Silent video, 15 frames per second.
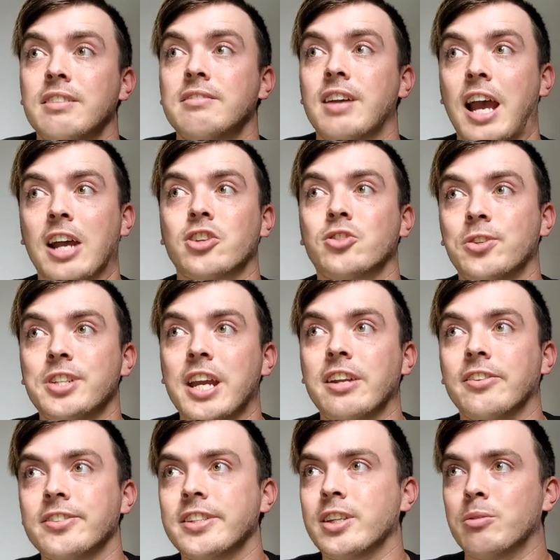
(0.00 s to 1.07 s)
actual
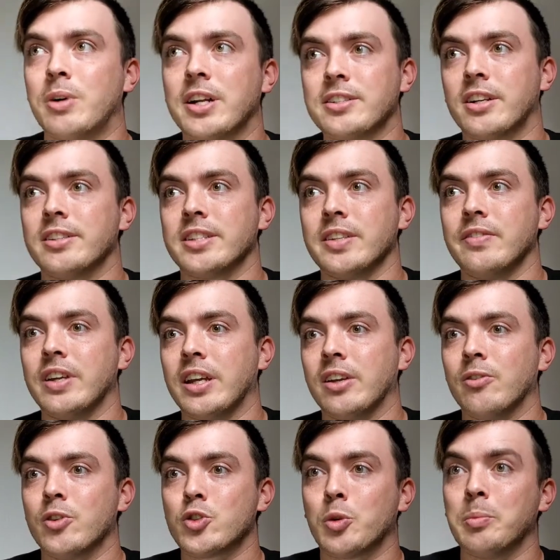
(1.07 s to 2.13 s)
channels that you can watch on T V,
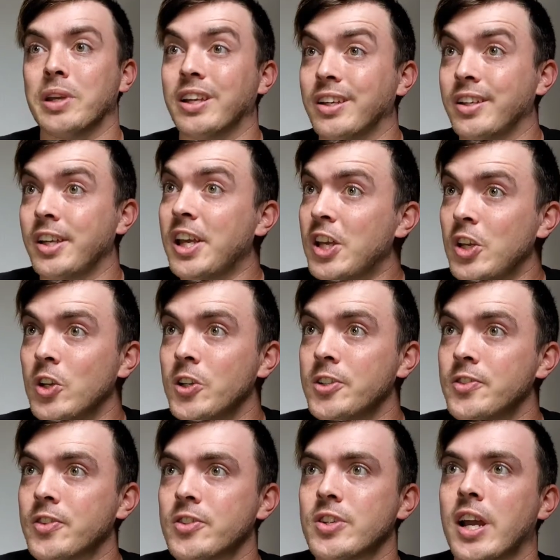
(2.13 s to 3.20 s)
which will be huge
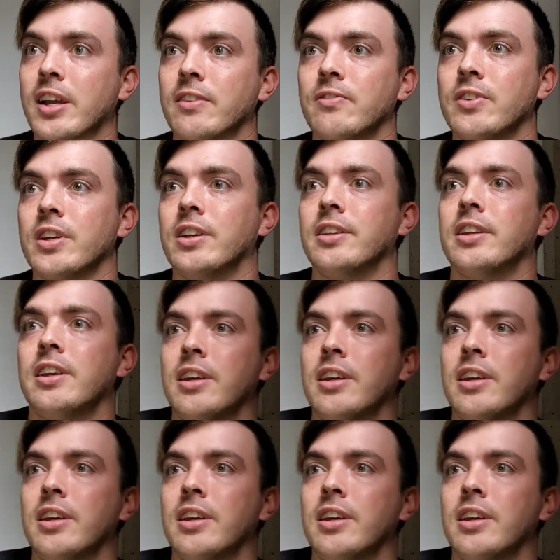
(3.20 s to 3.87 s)
for track and field.